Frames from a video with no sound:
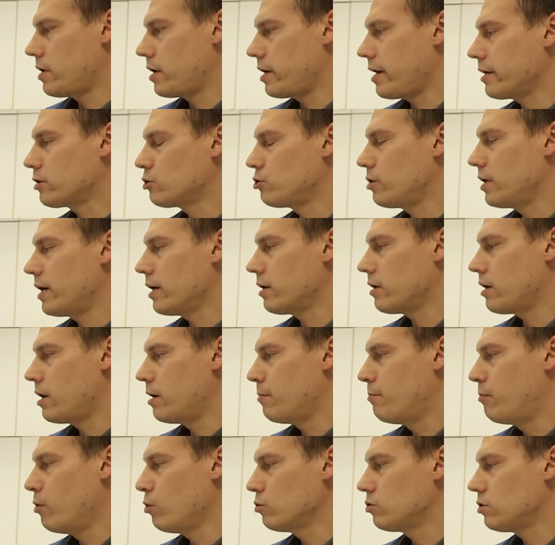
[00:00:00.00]
Actually,
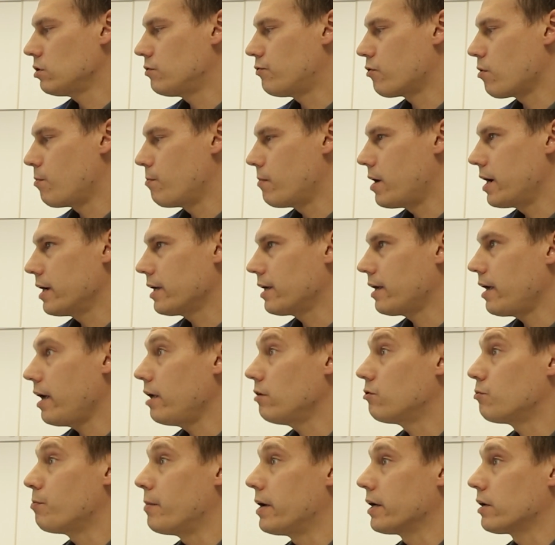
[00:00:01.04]
I bought it from my
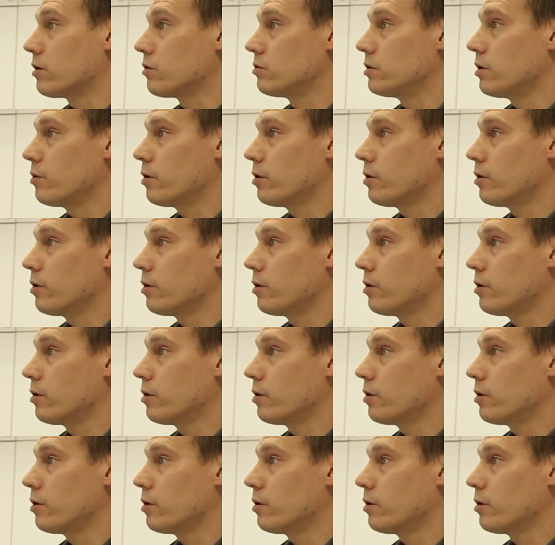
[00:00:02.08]
case maker,